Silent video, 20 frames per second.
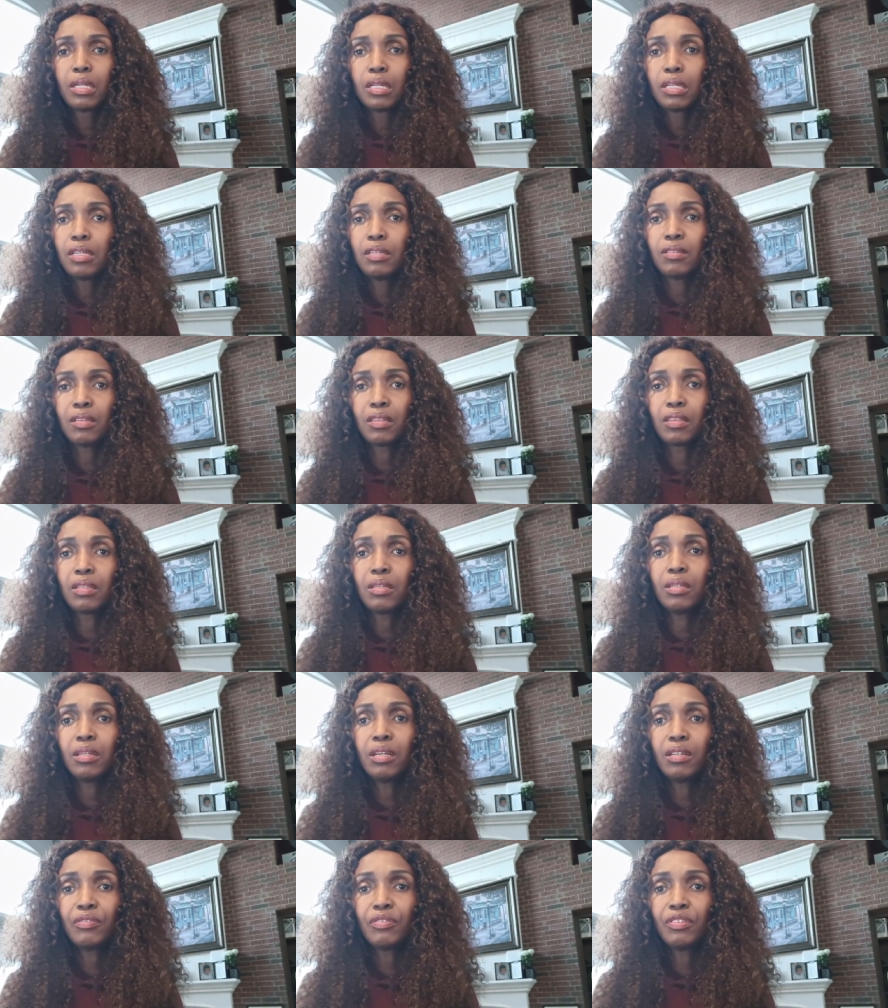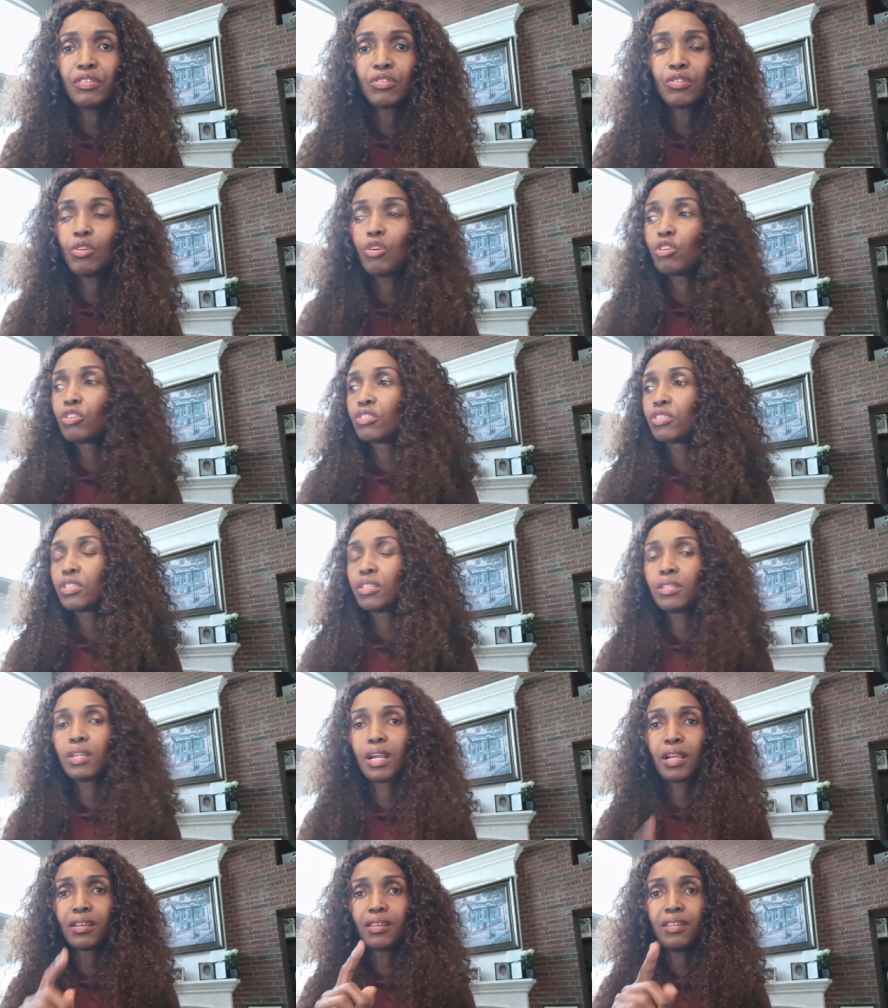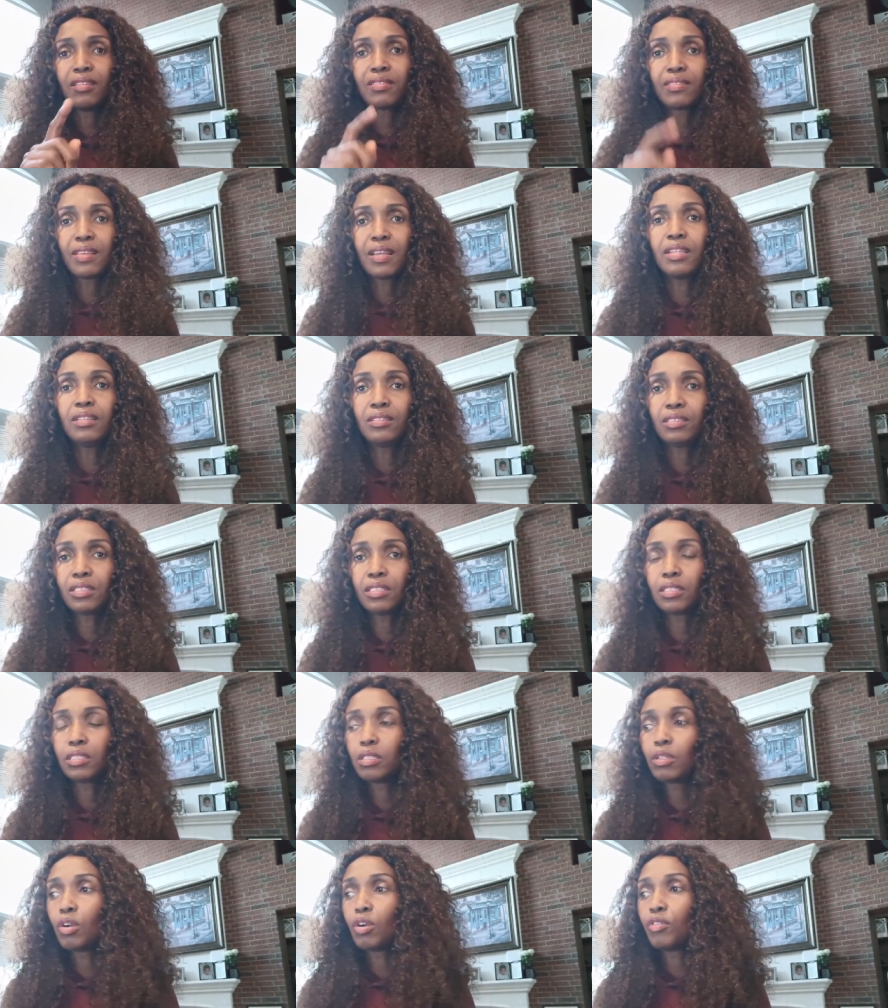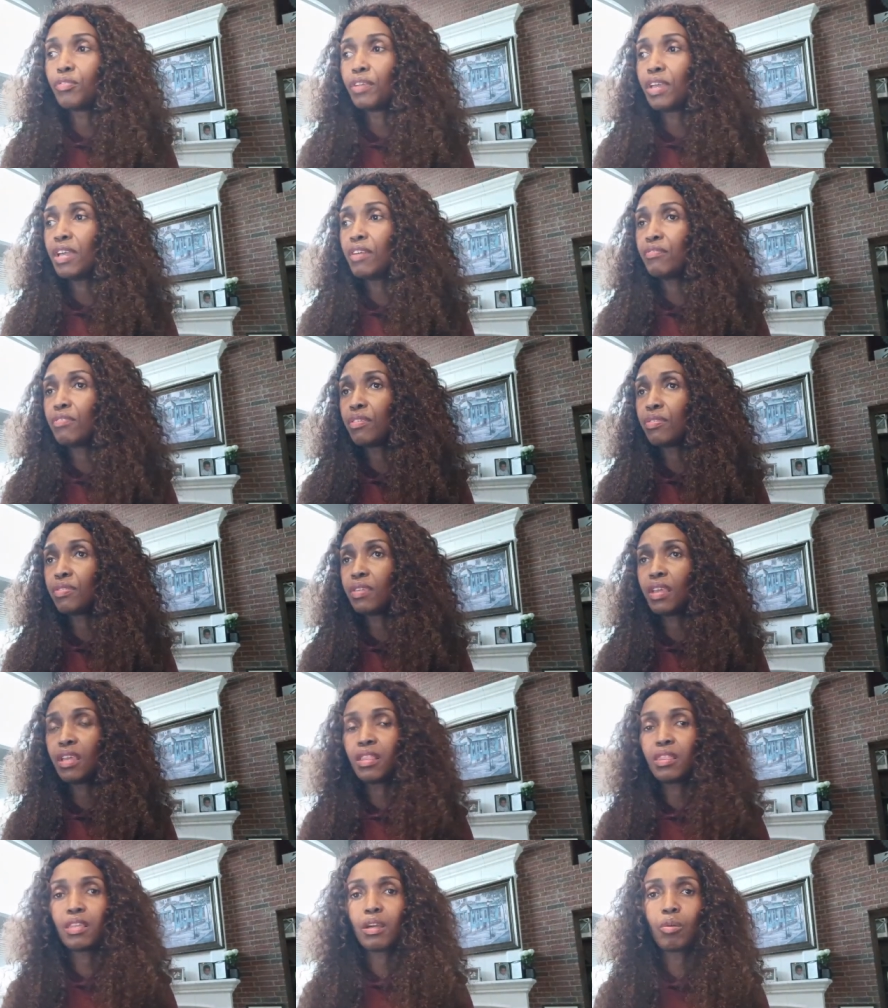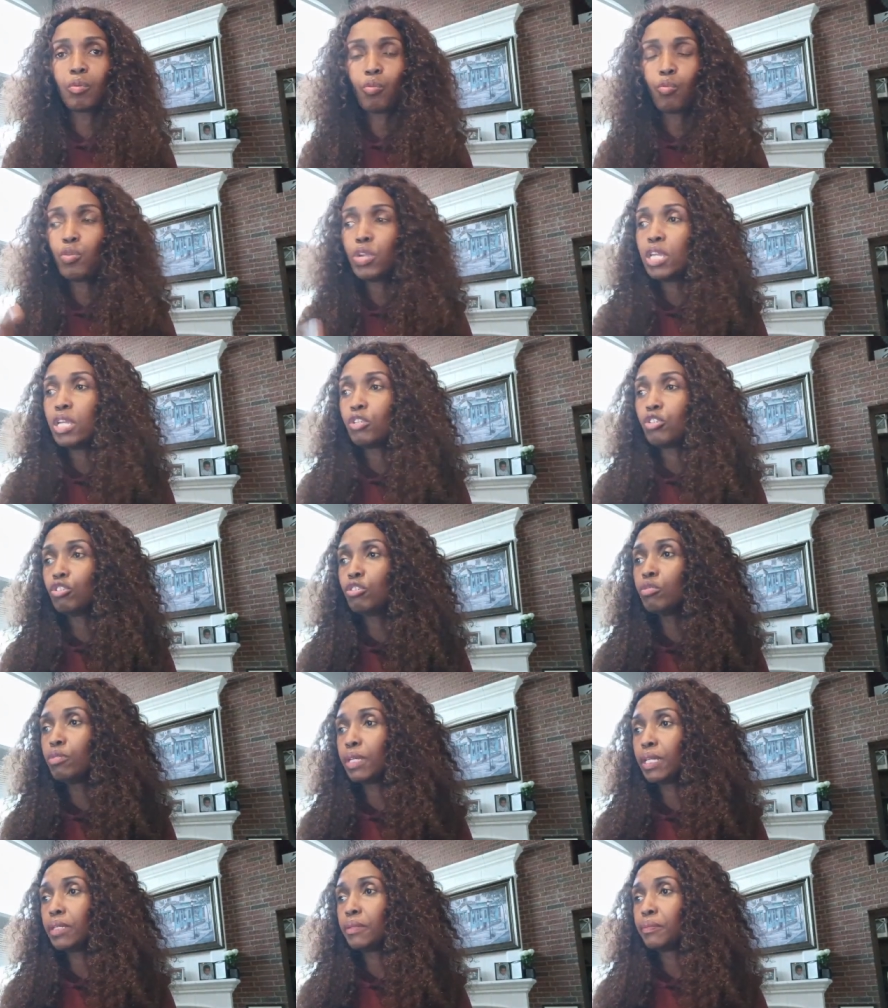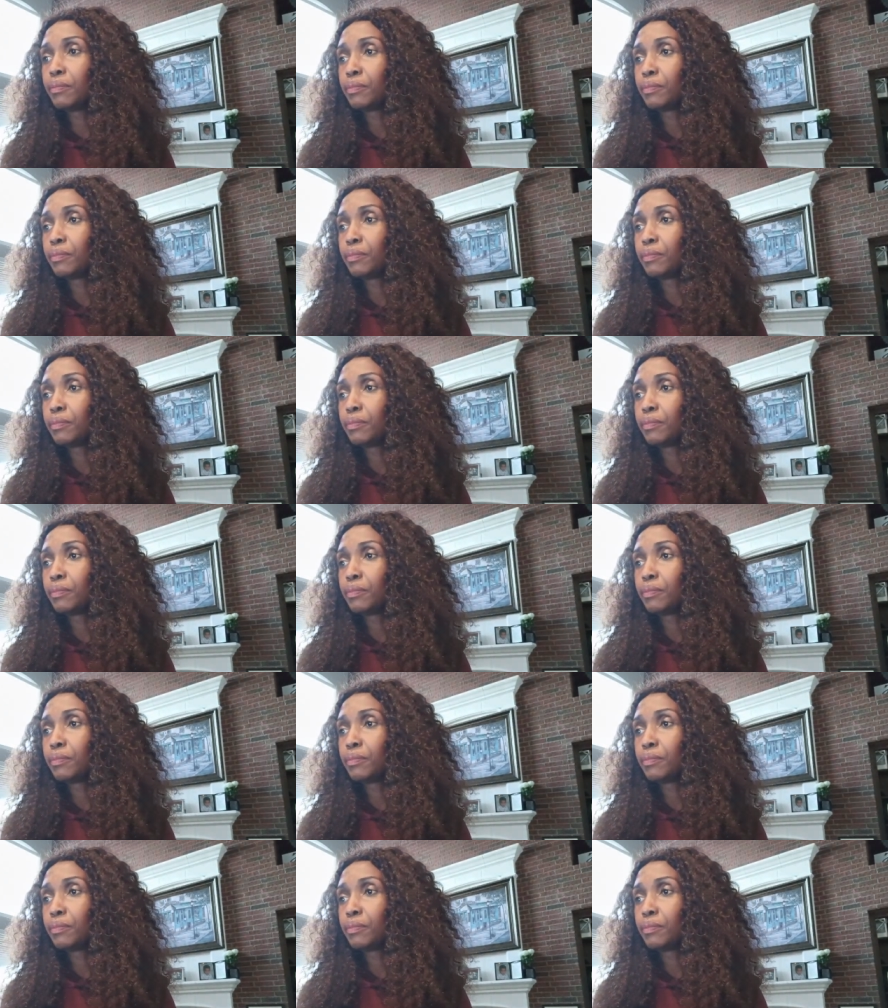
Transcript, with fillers: is that love is not at the center of everything that we are doing.